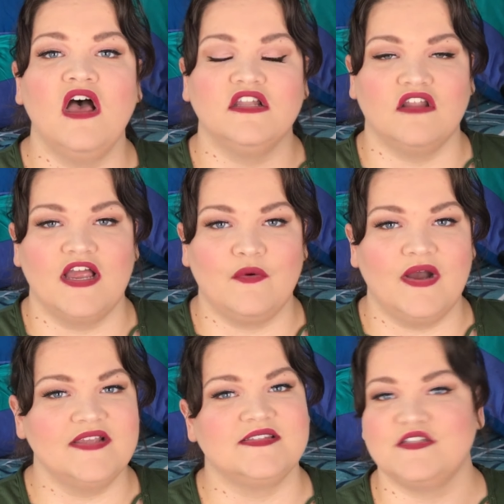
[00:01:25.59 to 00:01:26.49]

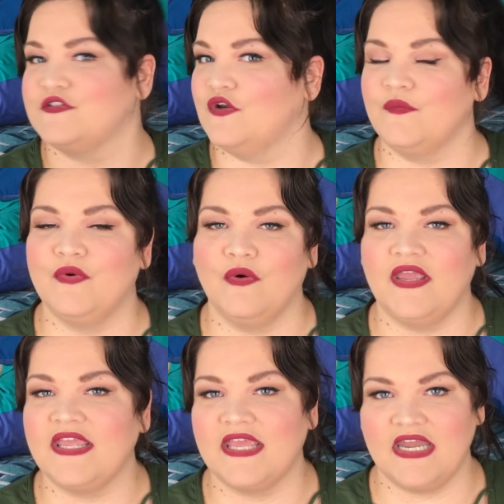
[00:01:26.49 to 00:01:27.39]
Likewise, there's no
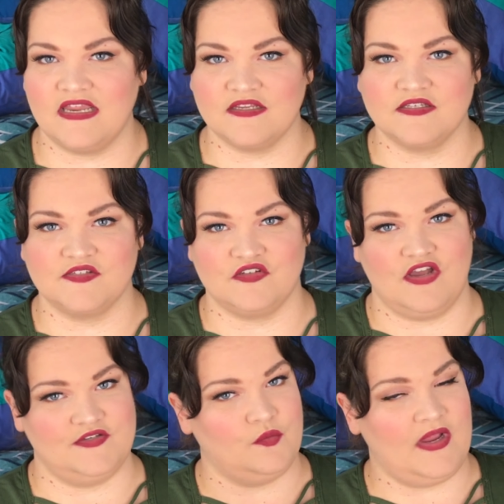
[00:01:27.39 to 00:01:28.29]
point getting a
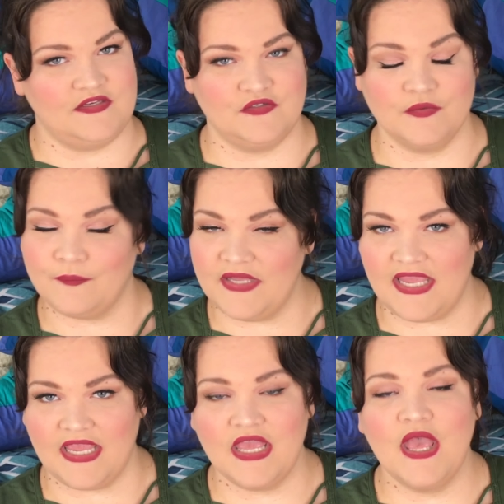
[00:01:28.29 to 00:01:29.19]
size way too
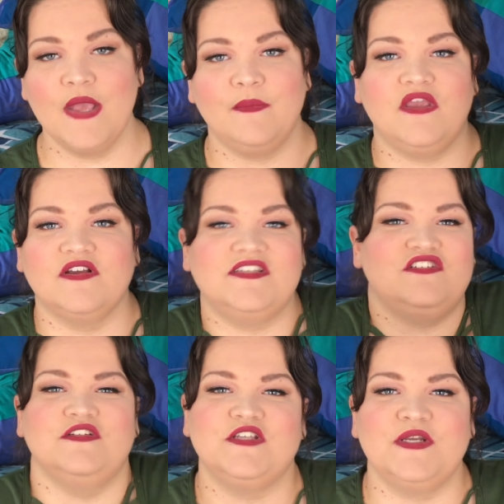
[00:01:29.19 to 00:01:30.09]
big because it's
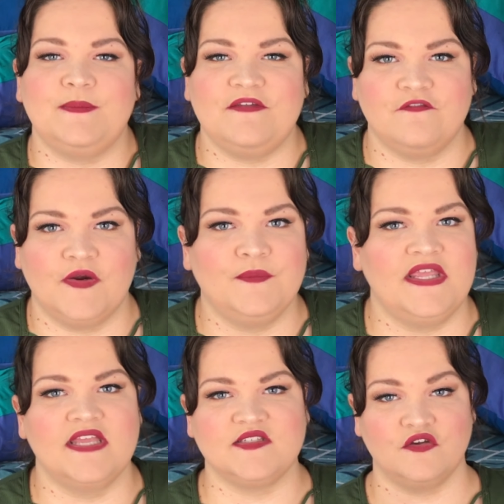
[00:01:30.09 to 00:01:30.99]
just going to be frumpy.
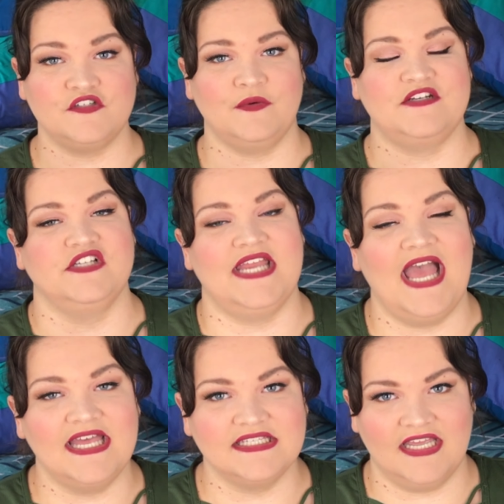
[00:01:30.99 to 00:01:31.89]
It's going to actually
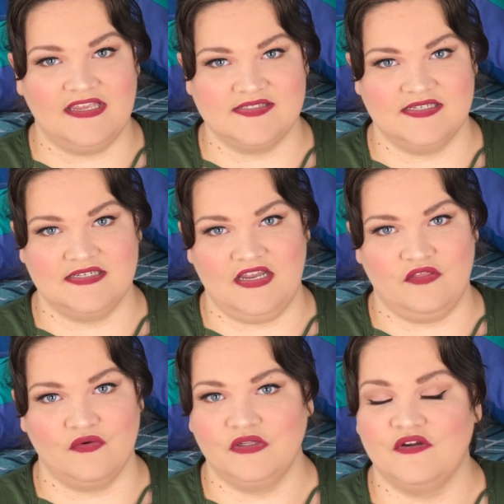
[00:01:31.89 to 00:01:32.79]
add layers underneath
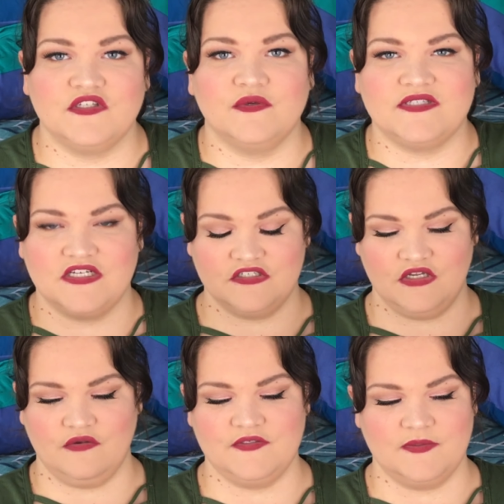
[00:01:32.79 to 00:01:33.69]
your clothes. So it's actually
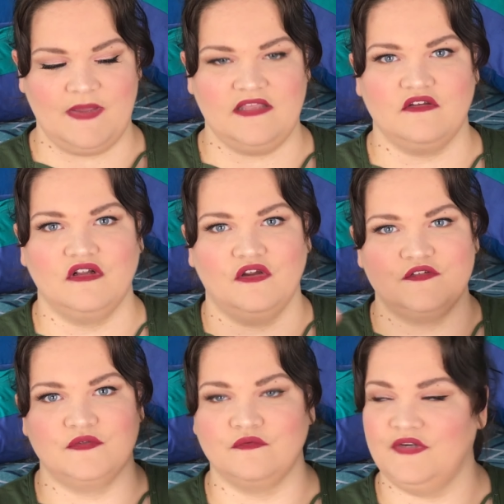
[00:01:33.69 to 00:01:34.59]
going to make the
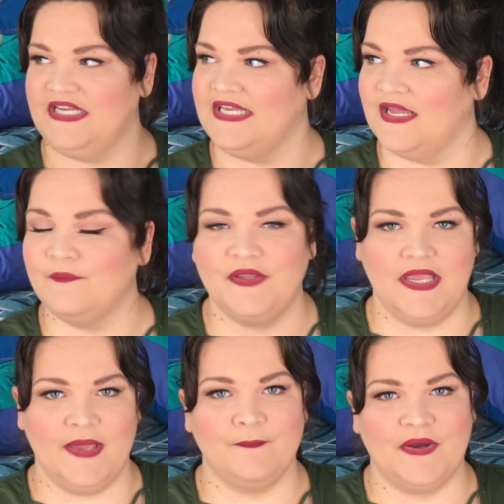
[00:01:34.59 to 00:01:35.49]
clothes look really
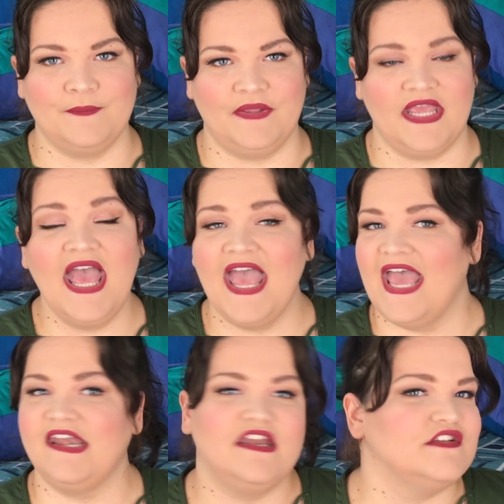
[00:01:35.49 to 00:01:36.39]
lumpy and bumpy,
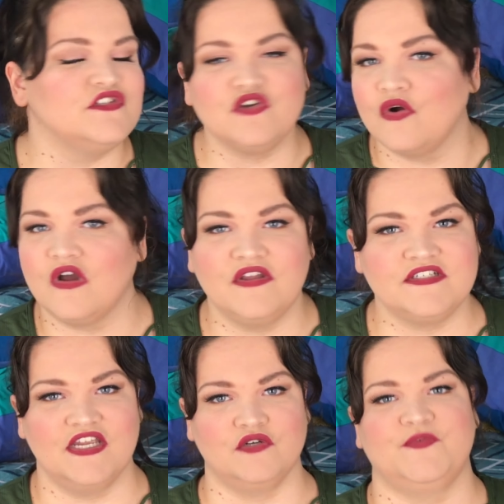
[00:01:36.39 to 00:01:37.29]
and it is not going
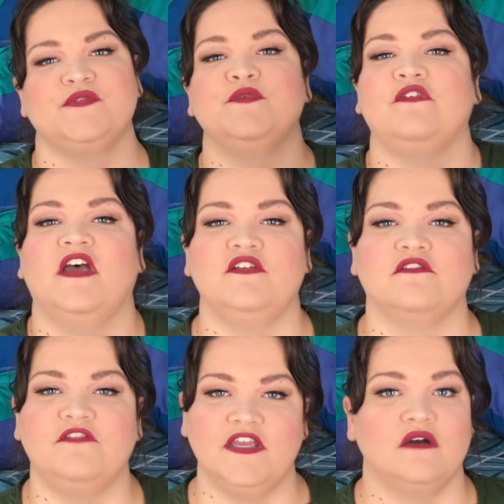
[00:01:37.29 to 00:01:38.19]
to help smooth out your
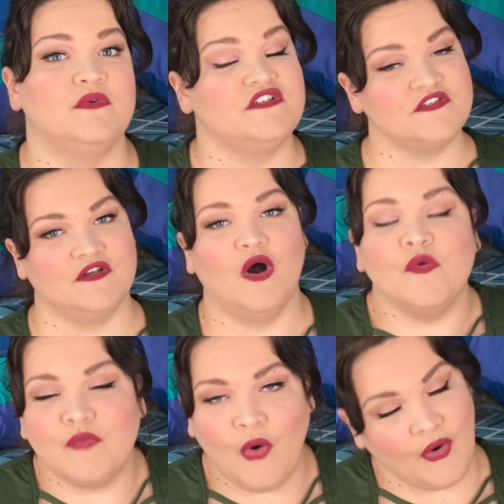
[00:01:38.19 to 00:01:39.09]
figure, which is the
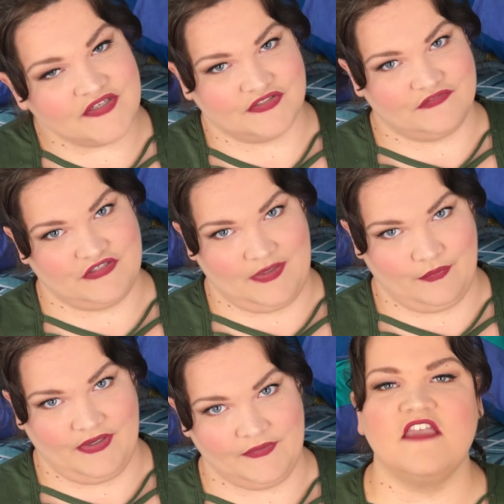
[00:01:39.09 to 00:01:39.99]
whole point of
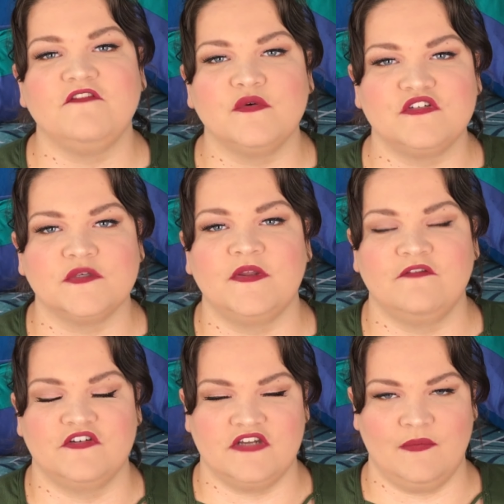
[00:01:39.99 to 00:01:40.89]
shapewear. If you are shopping
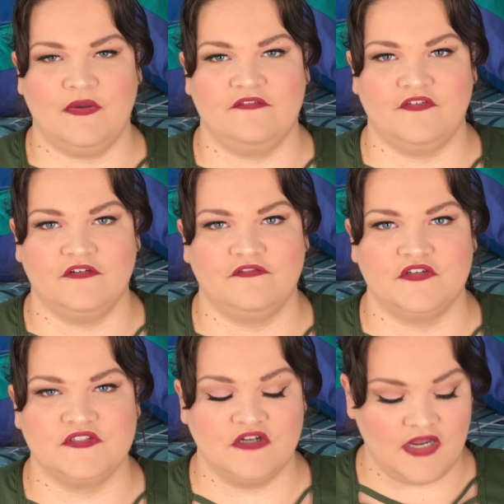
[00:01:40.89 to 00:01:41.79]
for shapewear for the
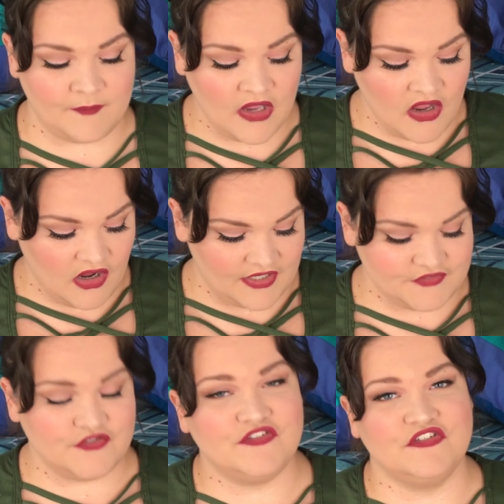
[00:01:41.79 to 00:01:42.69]
first time, I
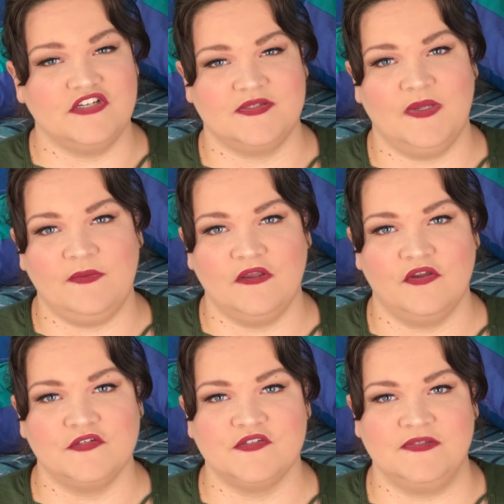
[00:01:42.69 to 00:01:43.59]
do suggest maybe
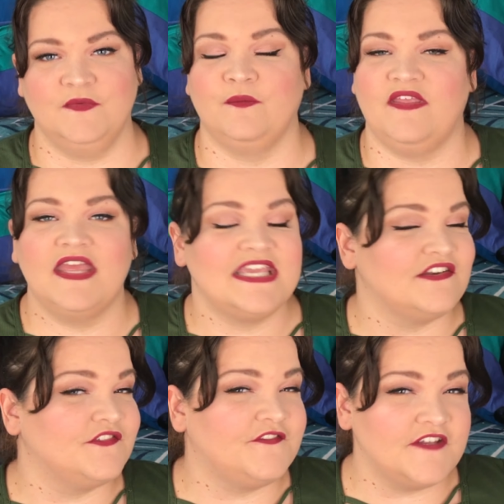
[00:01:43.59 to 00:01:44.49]
going to somewhere where they
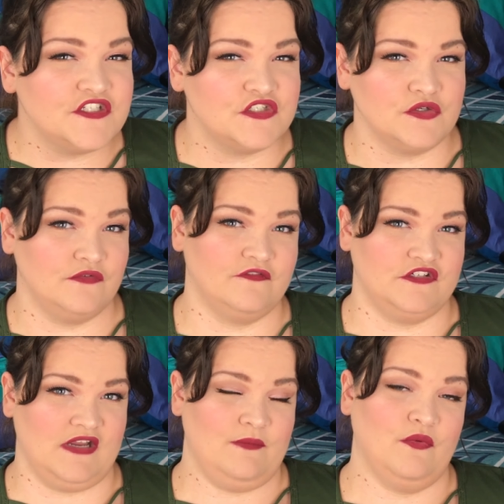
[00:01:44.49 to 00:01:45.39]
can fit you for
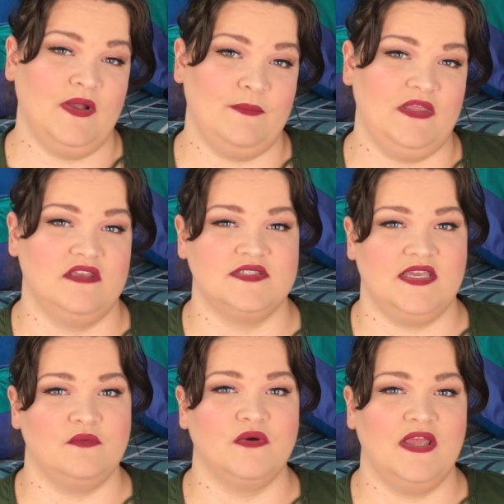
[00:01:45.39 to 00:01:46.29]
shapewear, because
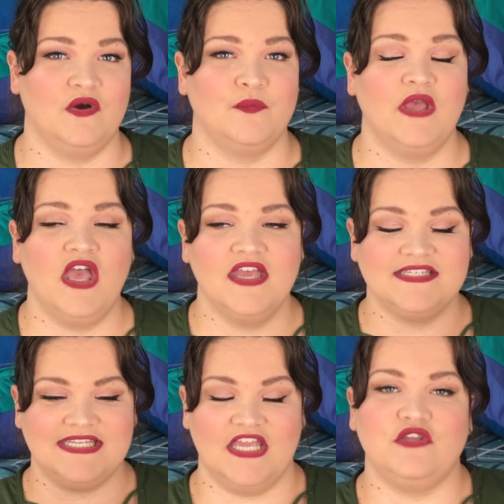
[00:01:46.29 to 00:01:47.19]
they will help to
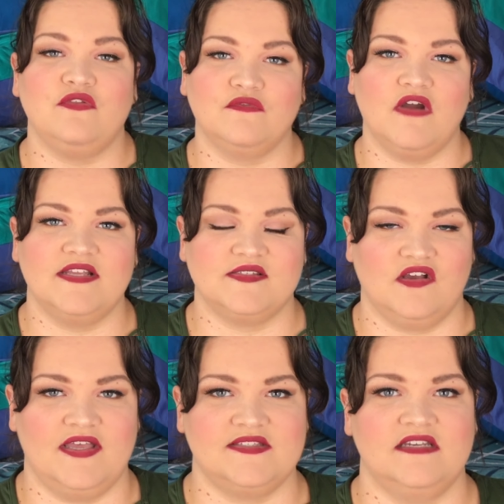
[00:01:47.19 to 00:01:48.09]
get you the right
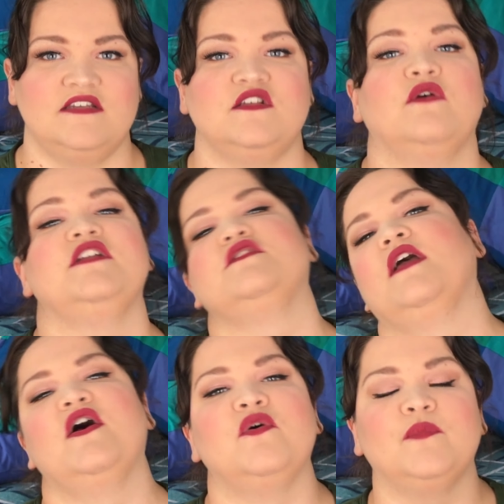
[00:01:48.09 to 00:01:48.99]
size that is going to
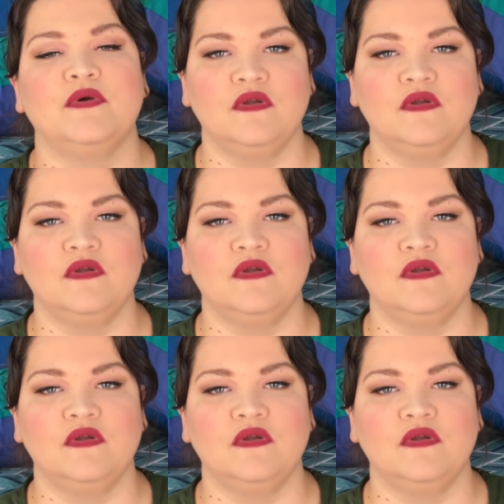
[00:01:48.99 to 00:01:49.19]
help